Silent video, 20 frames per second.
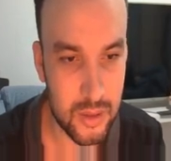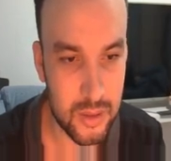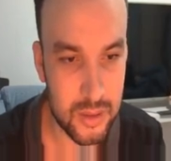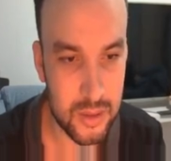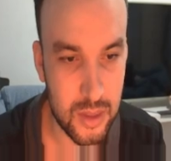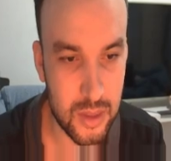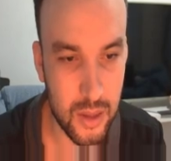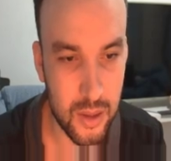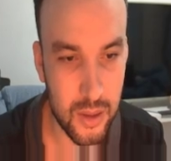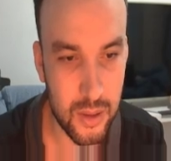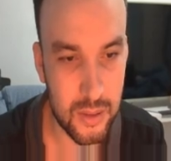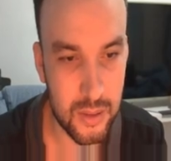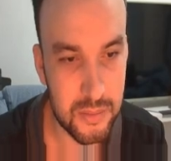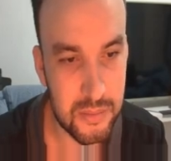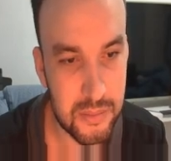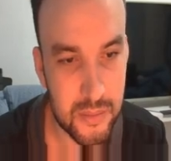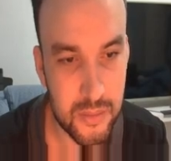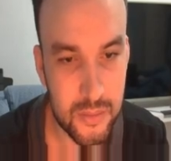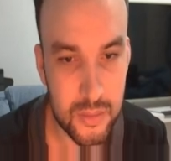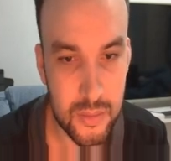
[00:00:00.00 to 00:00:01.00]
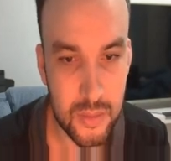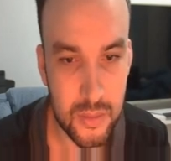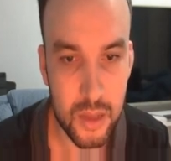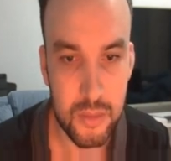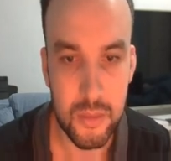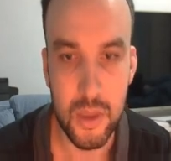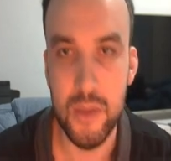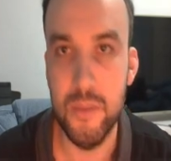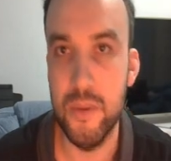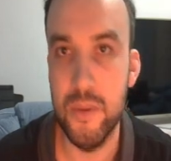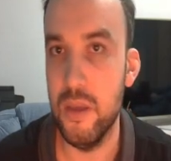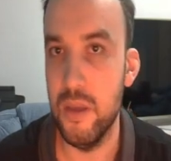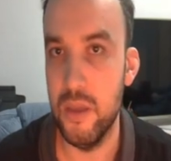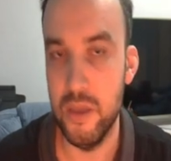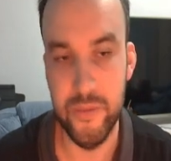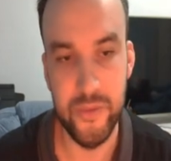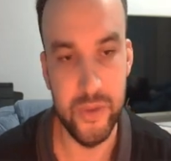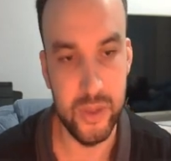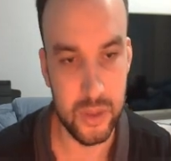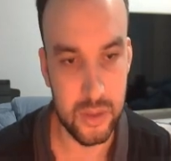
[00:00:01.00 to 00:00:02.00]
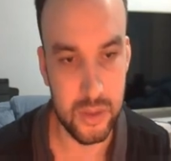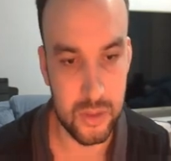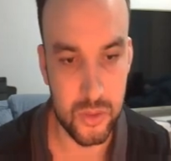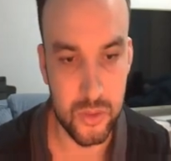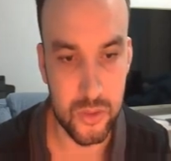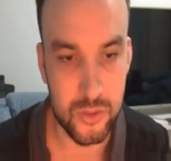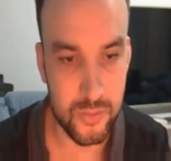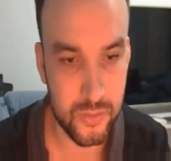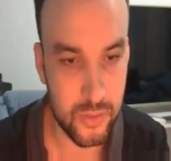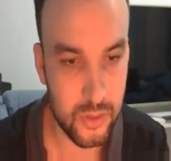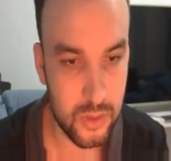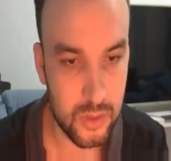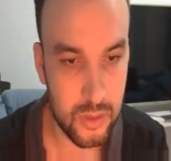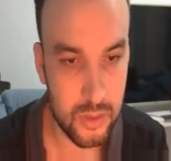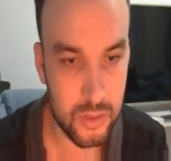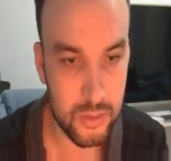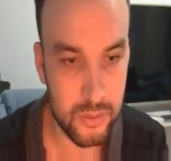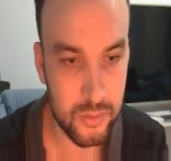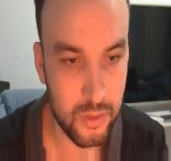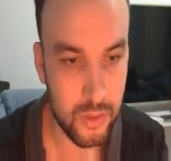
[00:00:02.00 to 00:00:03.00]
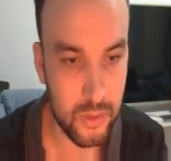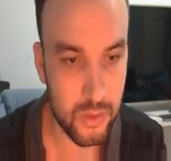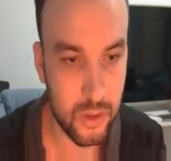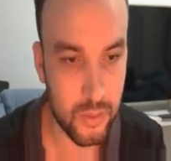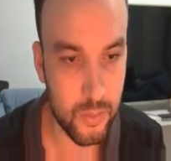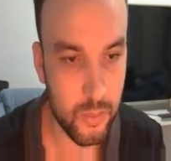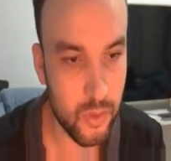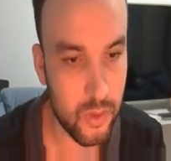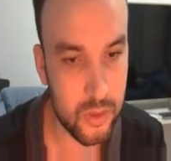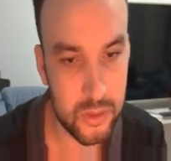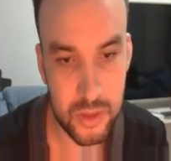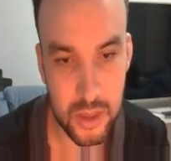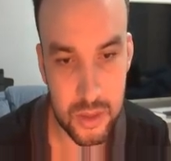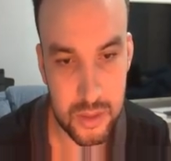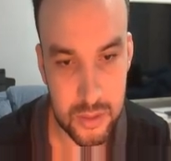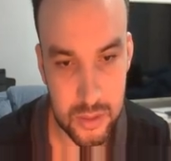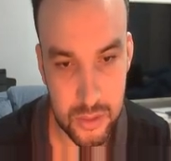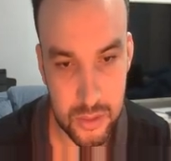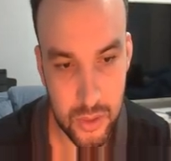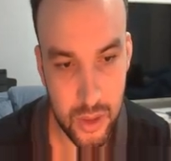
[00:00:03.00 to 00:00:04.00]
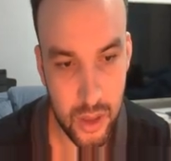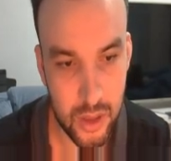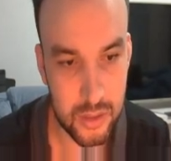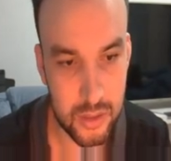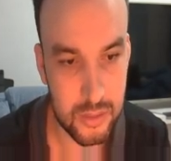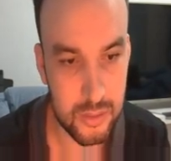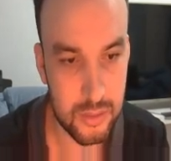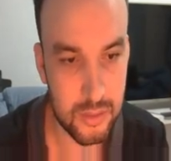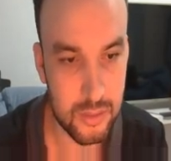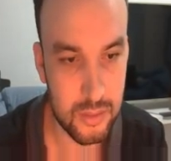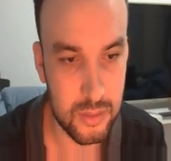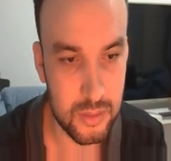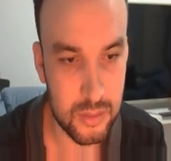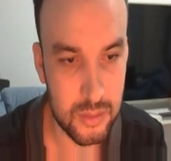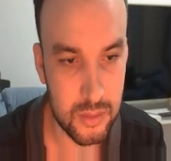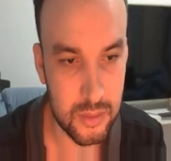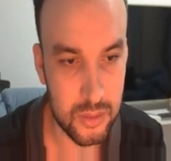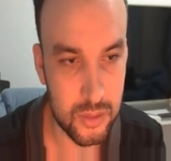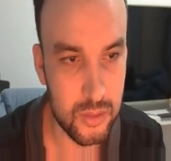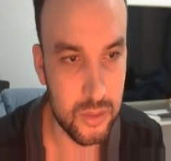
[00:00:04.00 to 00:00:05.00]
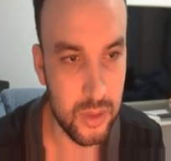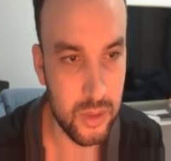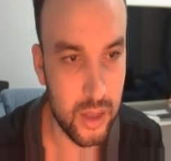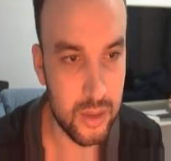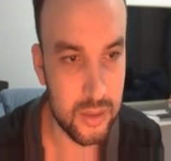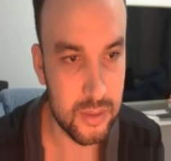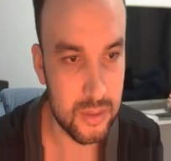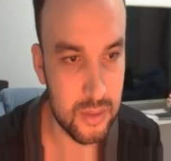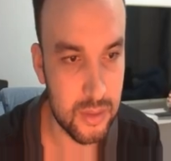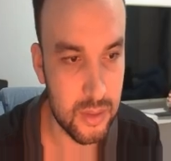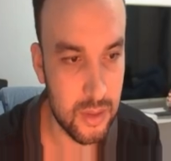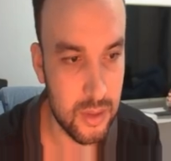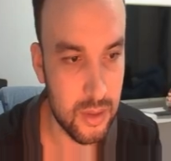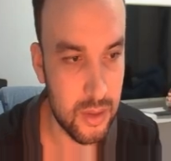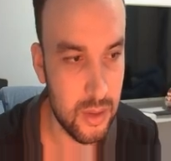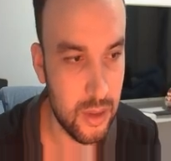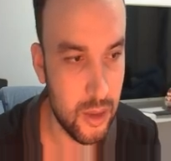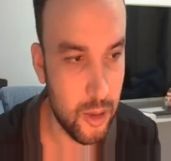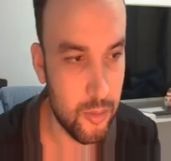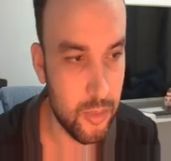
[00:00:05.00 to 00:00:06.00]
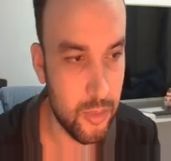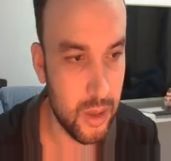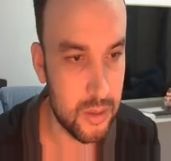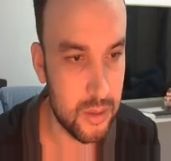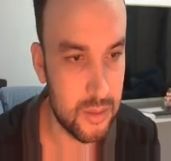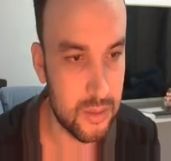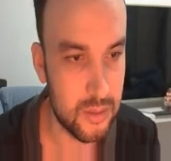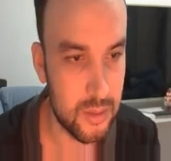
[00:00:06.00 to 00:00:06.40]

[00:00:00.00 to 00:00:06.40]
So maybe if it is useful for your projects, you can do that. But